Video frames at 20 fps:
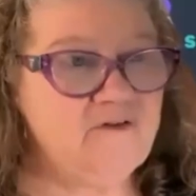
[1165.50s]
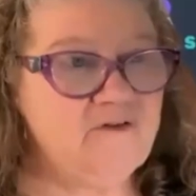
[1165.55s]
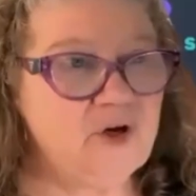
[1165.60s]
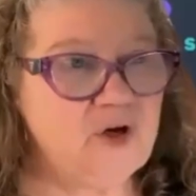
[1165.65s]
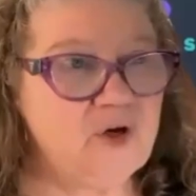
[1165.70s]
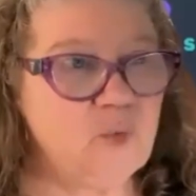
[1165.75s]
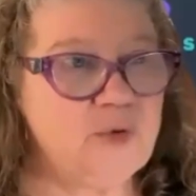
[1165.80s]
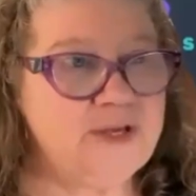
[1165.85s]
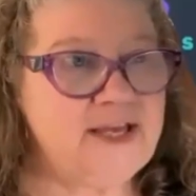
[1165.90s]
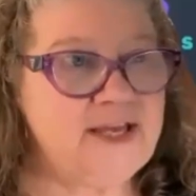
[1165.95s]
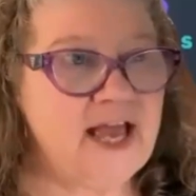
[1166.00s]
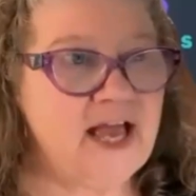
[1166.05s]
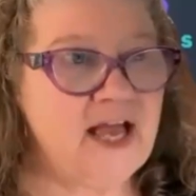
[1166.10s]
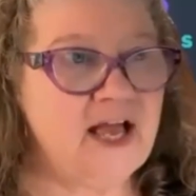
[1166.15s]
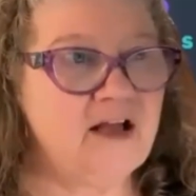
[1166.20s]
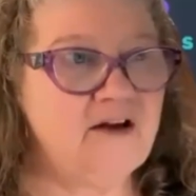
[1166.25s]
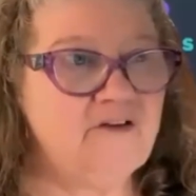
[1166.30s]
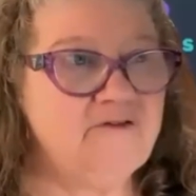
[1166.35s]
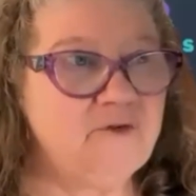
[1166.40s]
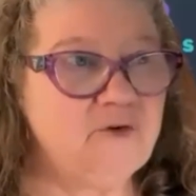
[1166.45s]
have
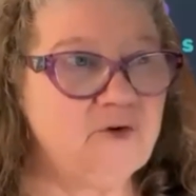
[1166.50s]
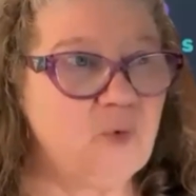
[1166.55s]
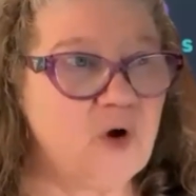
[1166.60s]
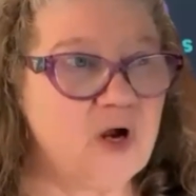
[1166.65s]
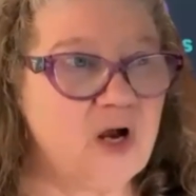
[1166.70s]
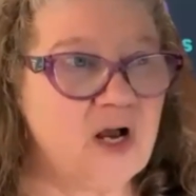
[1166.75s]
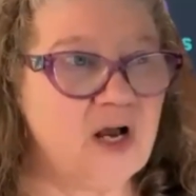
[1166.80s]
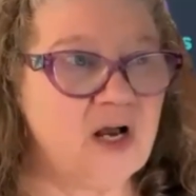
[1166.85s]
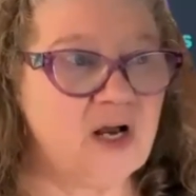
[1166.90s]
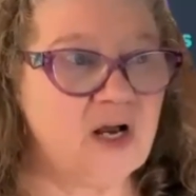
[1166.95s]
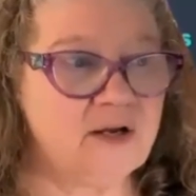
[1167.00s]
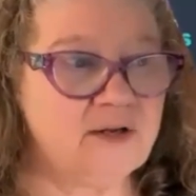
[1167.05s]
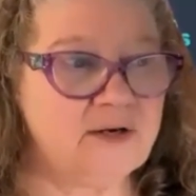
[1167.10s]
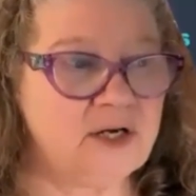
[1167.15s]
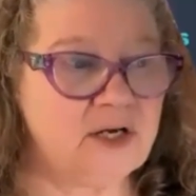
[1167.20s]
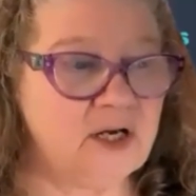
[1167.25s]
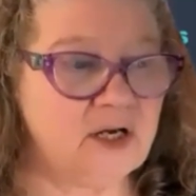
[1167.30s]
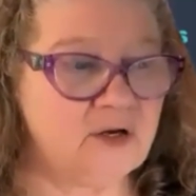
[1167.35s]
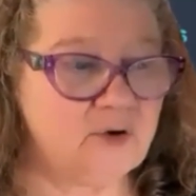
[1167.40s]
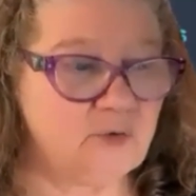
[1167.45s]

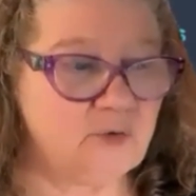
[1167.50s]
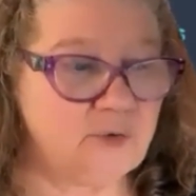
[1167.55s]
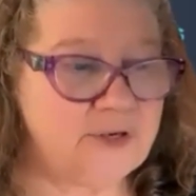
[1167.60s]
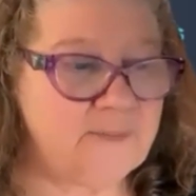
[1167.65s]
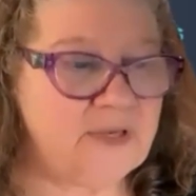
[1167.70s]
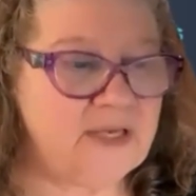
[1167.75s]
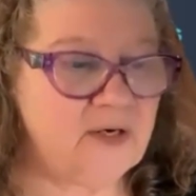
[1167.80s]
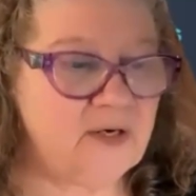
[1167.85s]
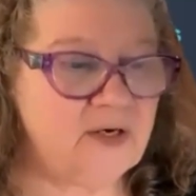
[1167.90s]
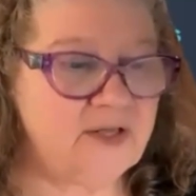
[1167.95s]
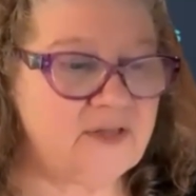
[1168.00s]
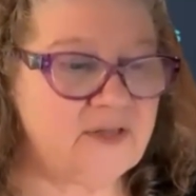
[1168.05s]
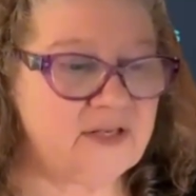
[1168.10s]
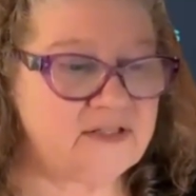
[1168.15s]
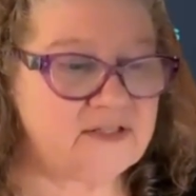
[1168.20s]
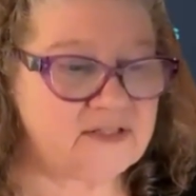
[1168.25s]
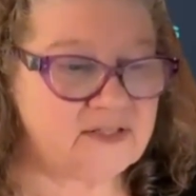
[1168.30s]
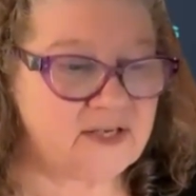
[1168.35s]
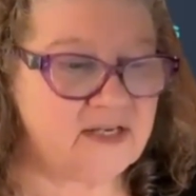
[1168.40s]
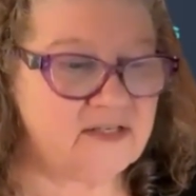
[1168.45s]
an agreement
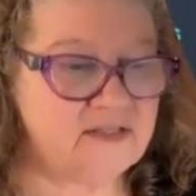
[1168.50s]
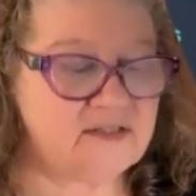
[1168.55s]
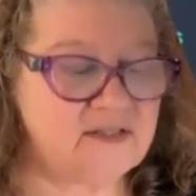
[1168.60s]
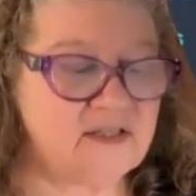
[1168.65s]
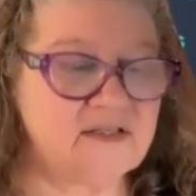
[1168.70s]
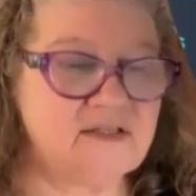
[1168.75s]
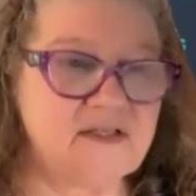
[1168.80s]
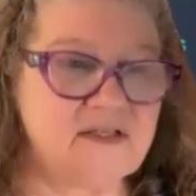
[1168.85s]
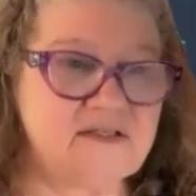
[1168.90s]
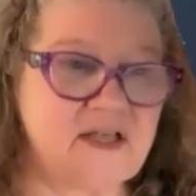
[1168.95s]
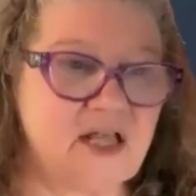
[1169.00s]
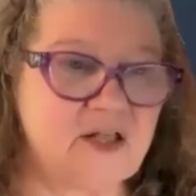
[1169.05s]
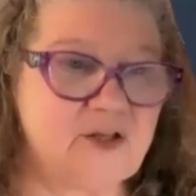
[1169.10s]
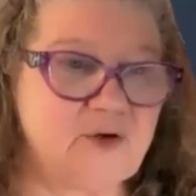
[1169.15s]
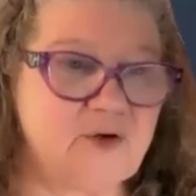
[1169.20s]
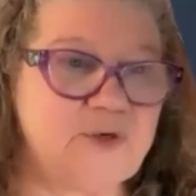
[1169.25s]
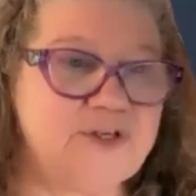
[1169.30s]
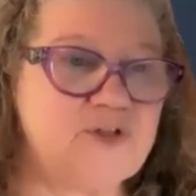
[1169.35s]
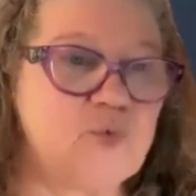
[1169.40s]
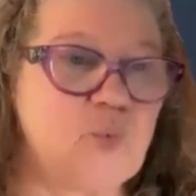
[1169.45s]
that says that the
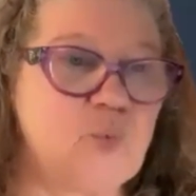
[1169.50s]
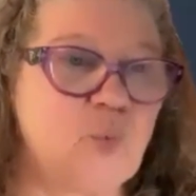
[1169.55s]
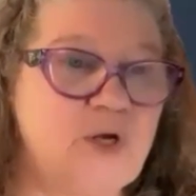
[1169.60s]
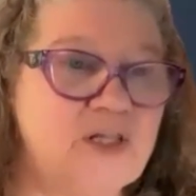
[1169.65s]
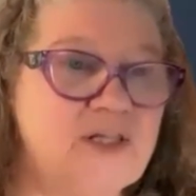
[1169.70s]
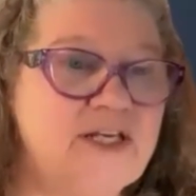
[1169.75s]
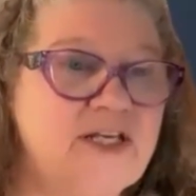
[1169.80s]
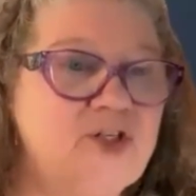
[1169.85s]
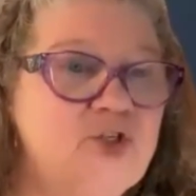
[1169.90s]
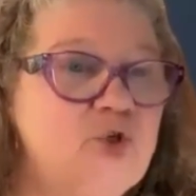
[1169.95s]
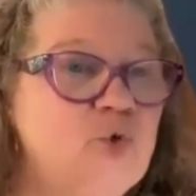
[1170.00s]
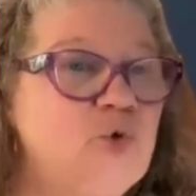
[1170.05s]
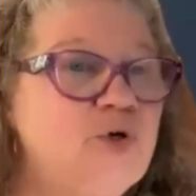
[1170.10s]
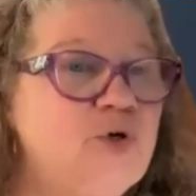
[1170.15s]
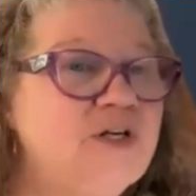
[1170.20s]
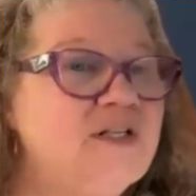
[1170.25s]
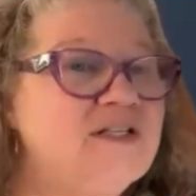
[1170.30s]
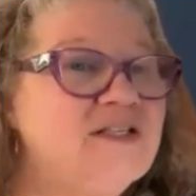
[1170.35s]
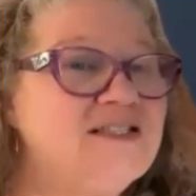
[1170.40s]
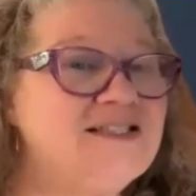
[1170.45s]
seller was willing to
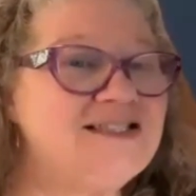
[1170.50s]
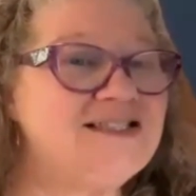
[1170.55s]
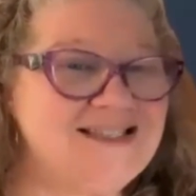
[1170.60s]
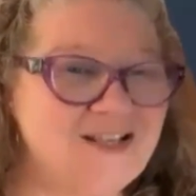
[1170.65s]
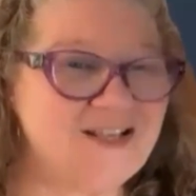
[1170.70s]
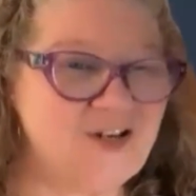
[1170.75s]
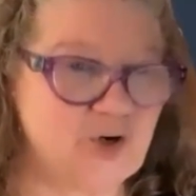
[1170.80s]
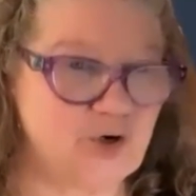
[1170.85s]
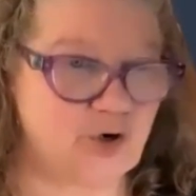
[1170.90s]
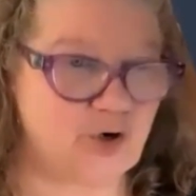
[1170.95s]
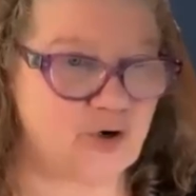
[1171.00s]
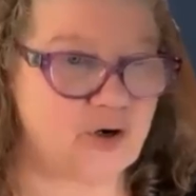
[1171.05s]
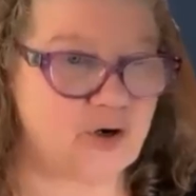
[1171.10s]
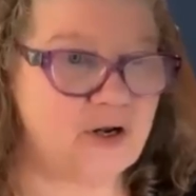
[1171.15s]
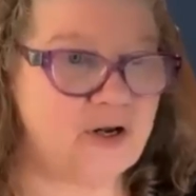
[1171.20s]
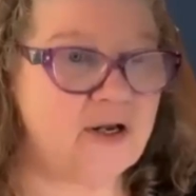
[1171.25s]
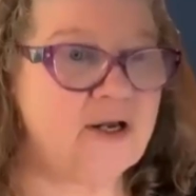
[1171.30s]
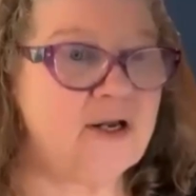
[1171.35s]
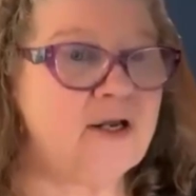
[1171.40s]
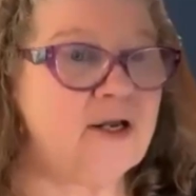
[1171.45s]

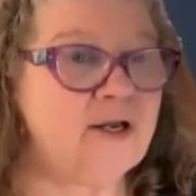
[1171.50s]
consider